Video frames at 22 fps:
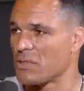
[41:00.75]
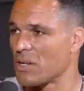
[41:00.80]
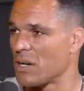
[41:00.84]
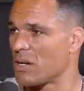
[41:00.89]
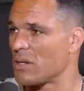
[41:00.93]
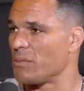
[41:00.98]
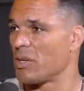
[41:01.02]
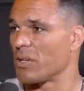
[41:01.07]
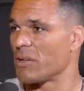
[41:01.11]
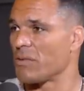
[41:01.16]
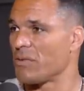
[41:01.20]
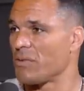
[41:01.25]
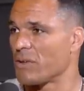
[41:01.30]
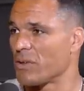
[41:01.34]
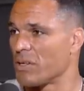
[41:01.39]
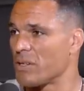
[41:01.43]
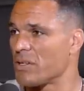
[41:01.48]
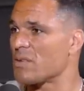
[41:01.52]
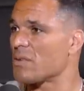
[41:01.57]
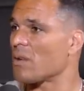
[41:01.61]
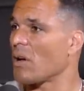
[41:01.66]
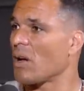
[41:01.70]
ceremony
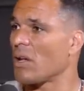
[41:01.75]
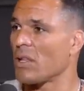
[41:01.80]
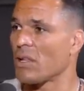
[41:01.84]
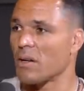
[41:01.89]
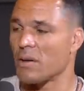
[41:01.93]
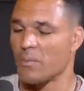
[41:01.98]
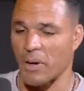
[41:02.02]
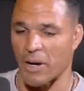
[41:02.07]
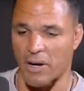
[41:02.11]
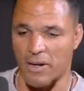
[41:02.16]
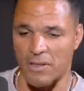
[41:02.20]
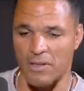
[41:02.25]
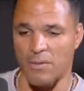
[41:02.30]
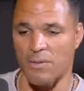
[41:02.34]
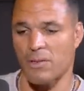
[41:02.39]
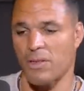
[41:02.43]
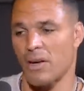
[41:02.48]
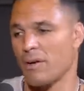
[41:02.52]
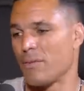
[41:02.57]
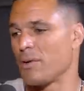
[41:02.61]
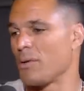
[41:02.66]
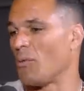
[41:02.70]
for us. All yeah. our parents were
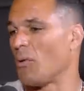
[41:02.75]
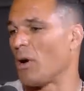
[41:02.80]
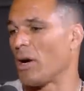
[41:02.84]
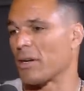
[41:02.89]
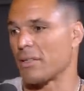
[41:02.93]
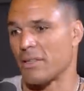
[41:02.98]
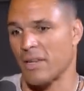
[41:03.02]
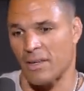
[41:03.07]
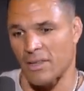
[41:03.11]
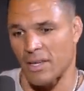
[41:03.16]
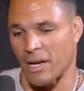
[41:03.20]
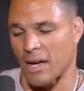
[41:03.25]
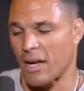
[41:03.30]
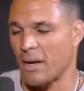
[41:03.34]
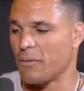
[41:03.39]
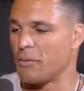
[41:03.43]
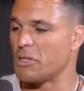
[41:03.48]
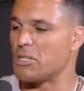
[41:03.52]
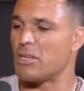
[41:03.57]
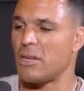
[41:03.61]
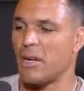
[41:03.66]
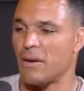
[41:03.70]
there. We walked down the aisle.
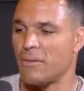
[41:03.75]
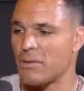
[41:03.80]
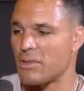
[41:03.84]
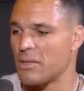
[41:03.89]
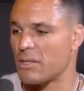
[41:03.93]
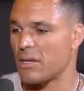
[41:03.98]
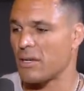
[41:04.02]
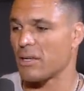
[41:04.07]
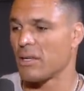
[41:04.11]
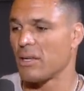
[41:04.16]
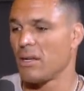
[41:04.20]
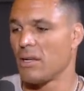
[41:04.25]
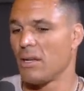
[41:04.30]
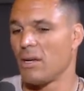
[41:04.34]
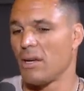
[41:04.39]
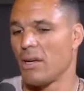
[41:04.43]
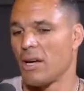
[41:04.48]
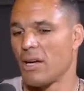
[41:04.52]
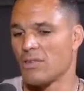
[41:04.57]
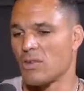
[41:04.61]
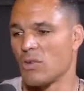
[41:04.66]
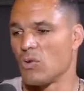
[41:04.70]
We did everything
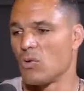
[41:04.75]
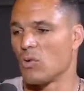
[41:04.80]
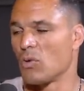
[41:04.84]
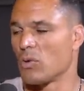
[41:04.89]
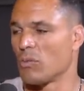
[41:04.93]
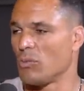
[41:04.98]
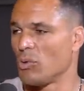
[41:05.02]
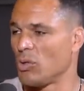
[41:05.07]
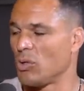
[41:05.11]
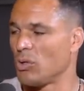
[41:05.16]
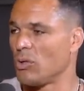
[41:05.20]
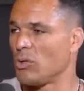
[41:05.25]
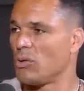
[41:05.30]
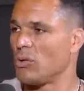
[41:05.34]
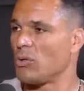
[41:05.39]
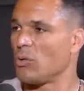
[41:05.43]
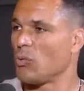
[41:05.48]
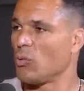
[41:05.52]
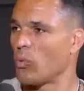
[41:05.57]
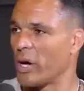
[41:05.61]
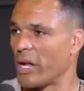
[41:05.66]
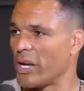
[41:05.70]
as a normal
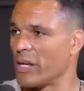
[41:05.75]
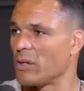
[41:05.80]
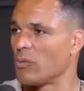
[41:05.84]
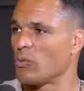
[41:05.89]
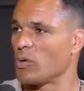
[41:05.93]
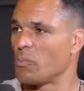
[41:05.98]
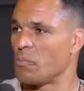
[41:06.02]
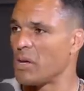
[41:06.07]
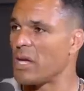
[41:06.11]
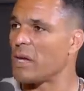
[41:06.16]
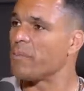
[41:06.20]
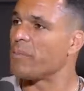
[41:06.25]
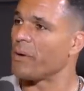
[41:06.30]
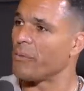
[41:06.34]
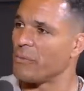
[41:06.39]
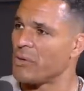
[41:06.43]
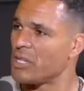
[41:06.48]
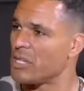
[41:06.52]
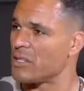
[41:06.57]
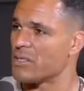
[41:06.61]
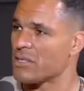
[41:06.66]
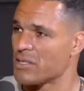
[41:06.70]
wedding would be, but
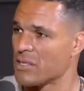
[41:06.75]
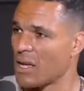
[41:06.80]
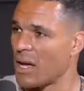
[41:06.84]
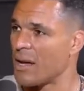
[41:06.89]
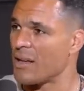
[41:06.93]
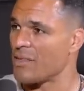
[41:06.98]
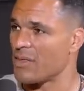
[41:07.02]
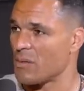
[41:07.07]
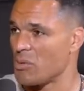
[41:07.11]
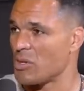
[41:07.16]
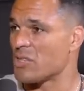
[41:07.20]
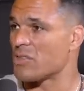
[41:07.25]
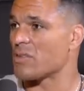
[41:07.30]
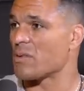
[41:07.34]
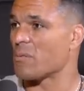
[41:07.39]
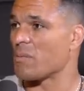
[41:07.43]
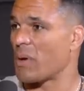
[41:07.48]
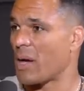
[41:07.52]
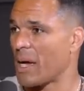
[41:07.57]
we didn't sign the piece of